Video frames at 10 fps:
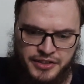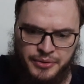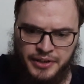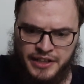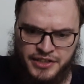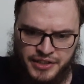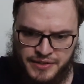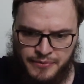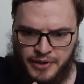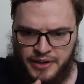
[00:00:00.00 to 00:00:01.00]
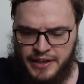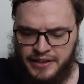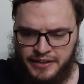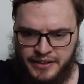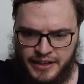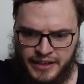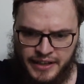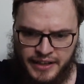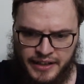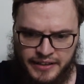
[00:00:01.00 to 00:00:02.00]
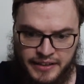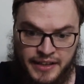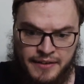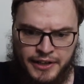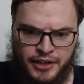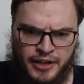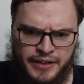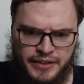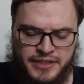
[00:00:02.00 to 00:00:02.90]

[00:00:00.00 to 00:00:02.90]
two conditions for the nafaqah